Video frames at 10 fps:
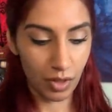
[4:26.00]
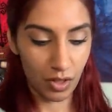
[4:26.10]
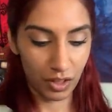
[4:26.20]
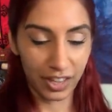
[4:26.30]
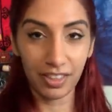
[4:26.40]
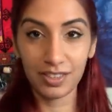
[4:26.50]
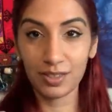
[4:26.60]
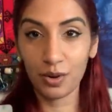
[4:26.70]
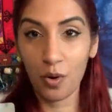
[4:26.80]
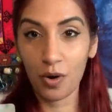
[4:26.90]
Look at this,
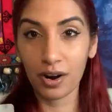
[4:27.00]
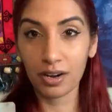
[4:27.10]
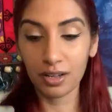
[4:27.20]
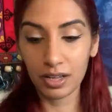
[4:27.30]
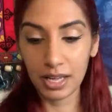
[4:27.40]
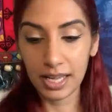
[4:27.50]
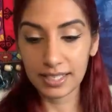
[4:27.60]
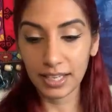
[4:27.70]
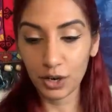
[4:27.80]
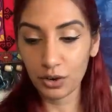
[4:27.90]
the corn.
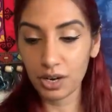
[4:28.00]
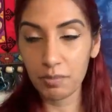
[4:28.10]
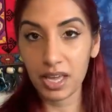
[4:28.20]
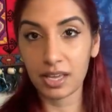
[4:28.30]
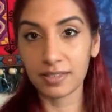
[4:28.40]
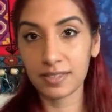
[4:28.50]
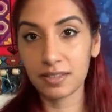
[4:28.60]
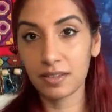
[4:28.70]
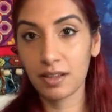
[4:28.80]
It's like you're in a maze.